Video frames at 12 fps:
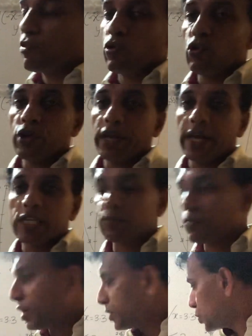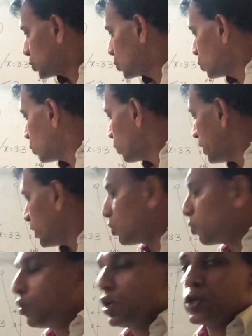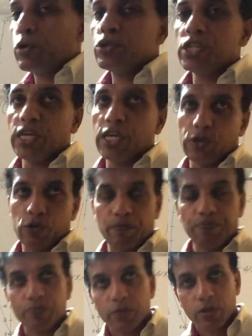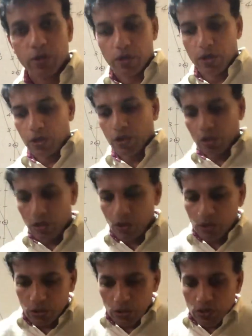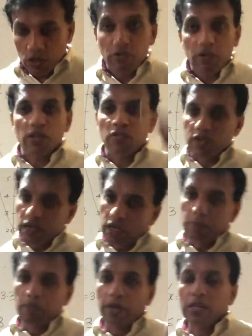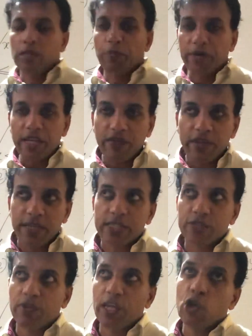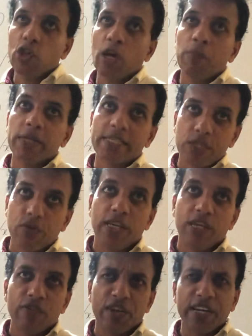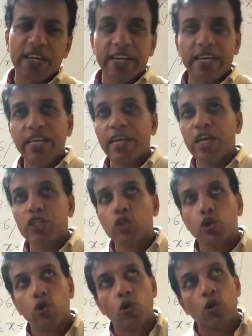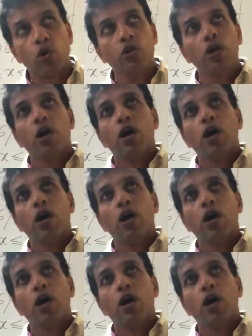4x plus 2 equal to 0. So if you refer the previous video number 3, very clearly I shown